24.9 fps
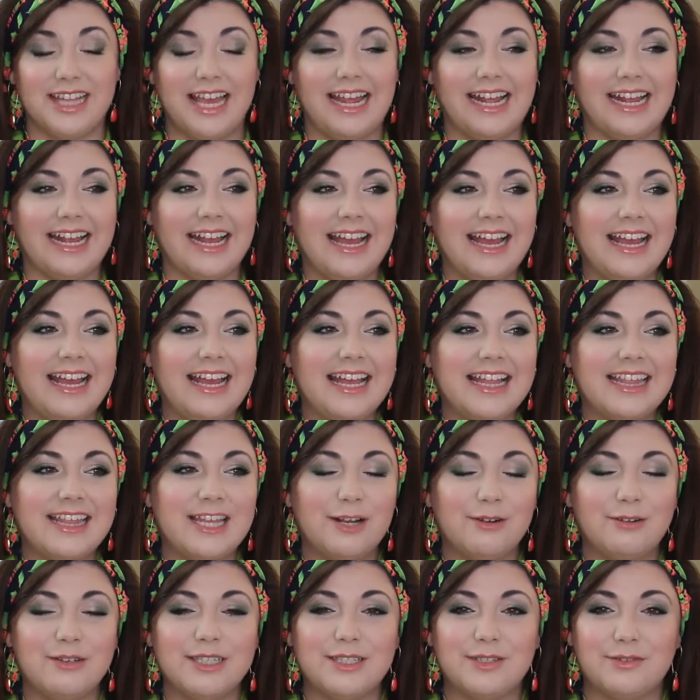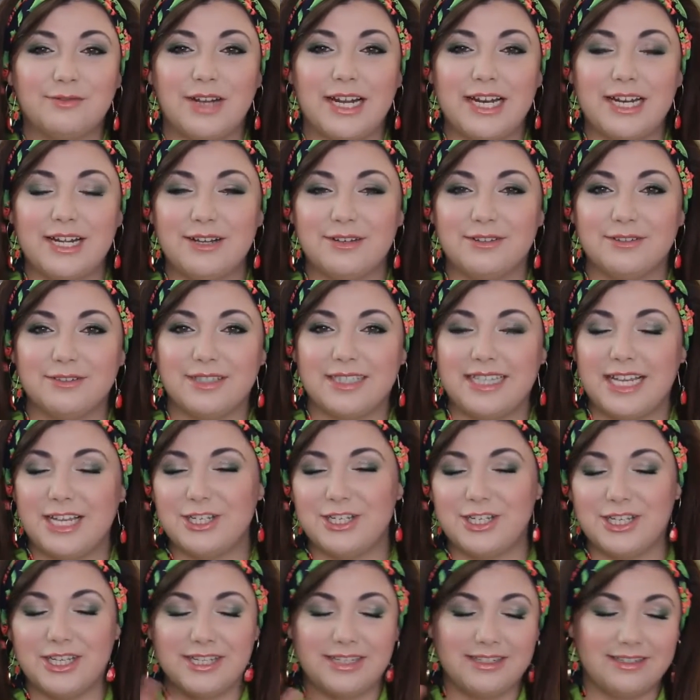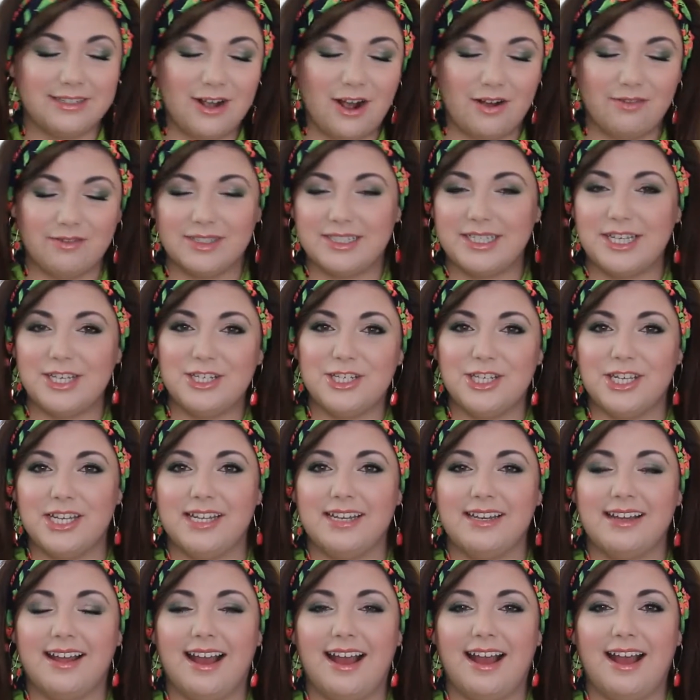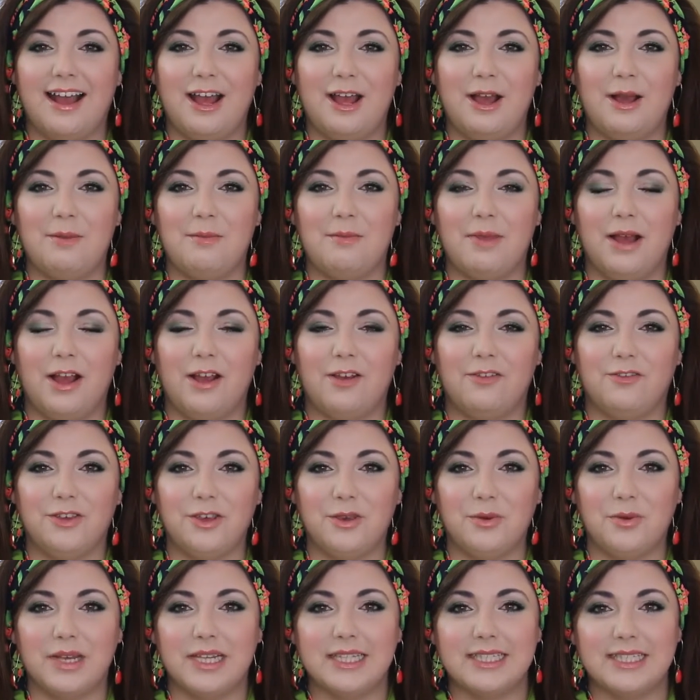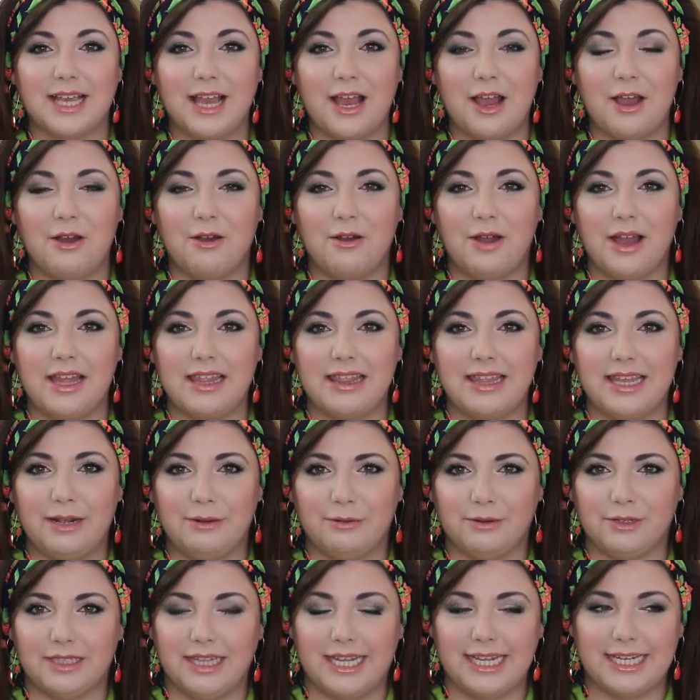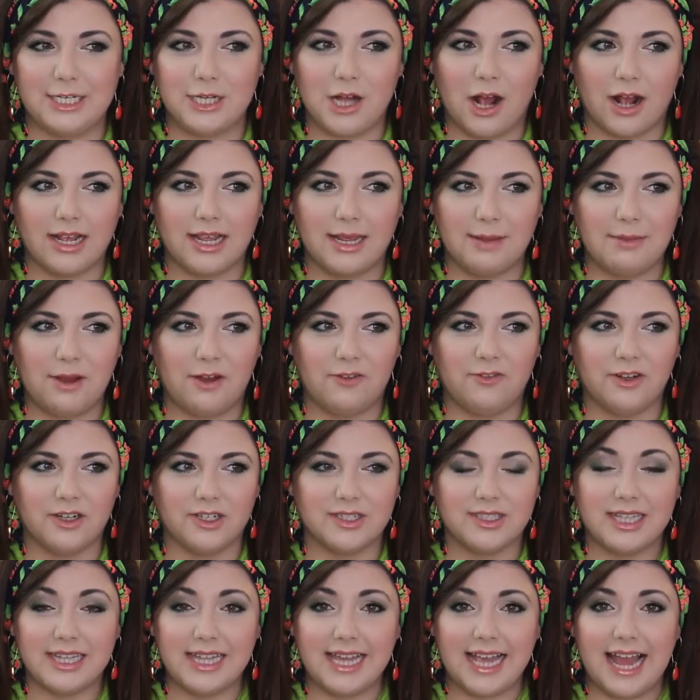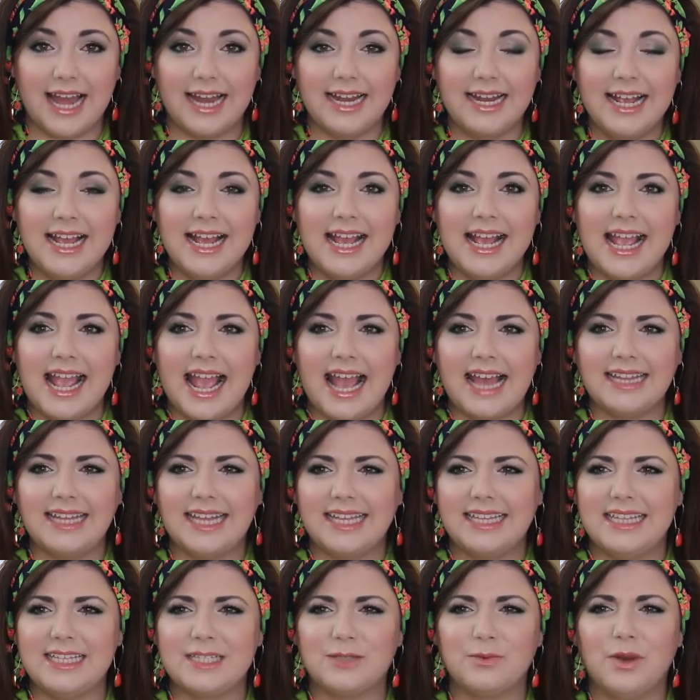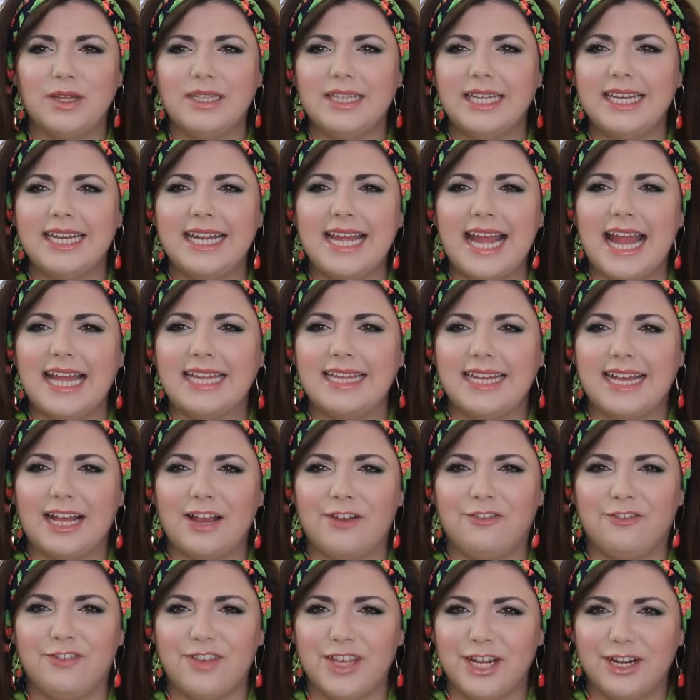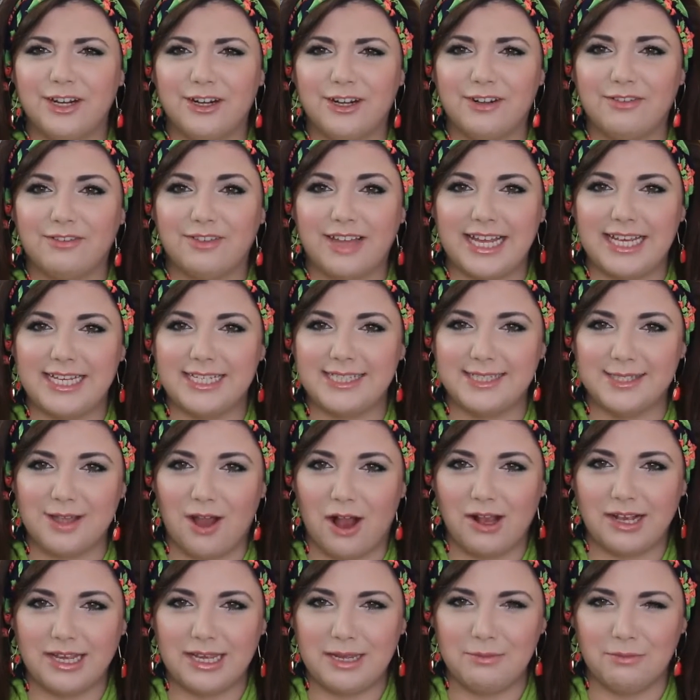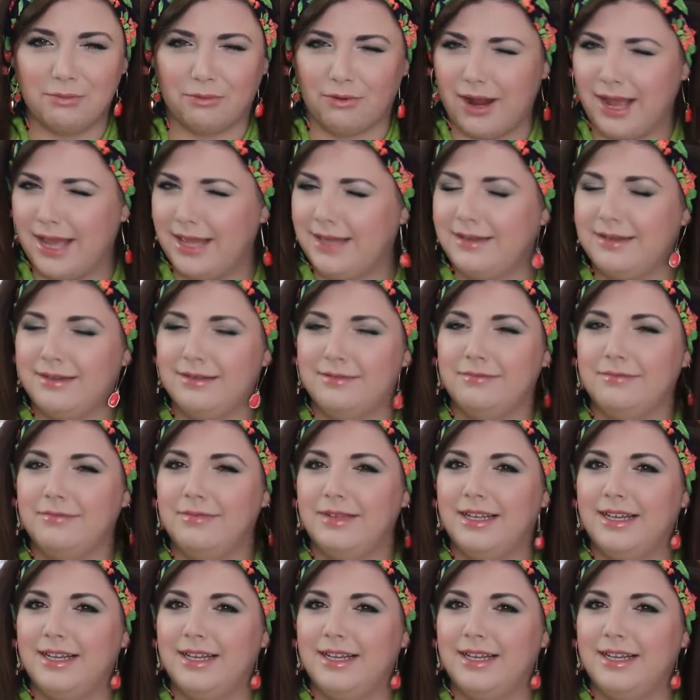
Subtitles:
Like there was a radio station conversation a few weeks ago, and they were like talking about fears that they had, and like this one lady had like a fear of like soggy bread.